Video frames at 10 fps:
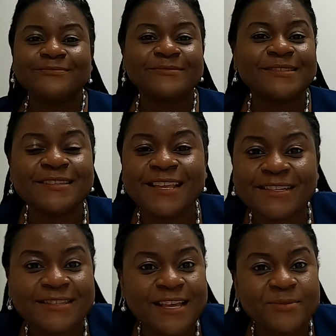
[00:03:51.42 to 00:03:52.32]
The next
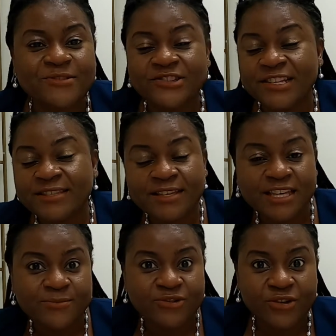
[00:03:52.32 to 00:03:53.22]
step is just to
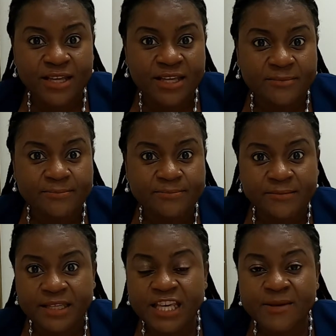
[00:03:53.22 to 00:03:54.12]
keep training,
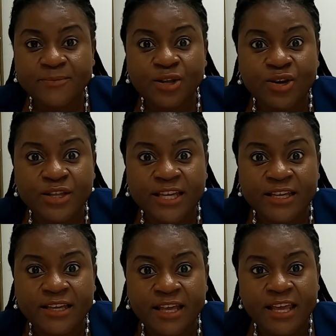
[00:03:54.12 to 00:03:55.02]
keep
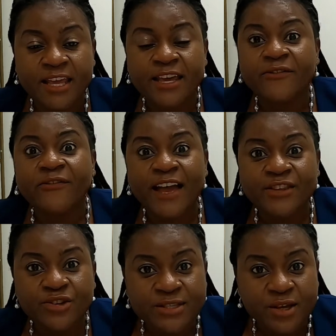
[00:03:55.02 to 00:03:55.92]
learning. Find
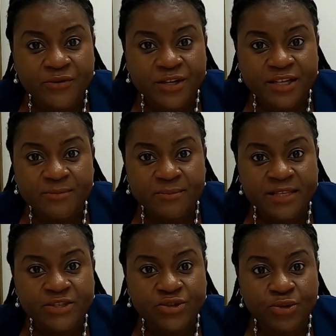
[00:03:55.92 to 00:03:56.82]
yourself a good
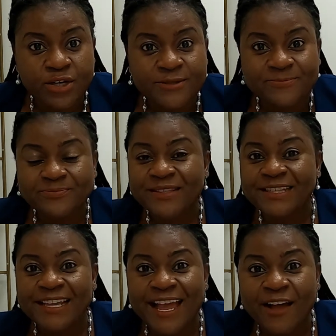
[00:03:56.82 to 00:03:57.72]
mentor,
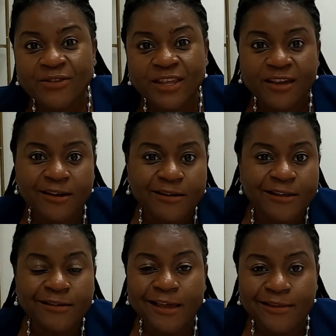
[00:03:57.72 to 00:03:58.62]
get out there,
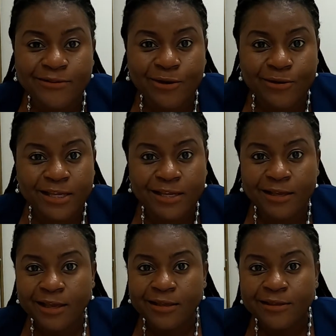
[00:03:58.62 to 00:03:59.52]
get dirty,
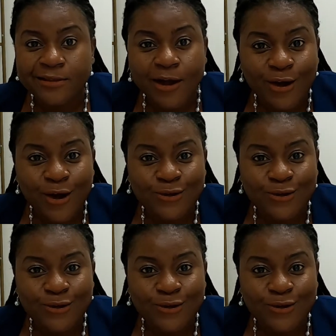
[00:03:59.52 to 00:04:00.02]
knock on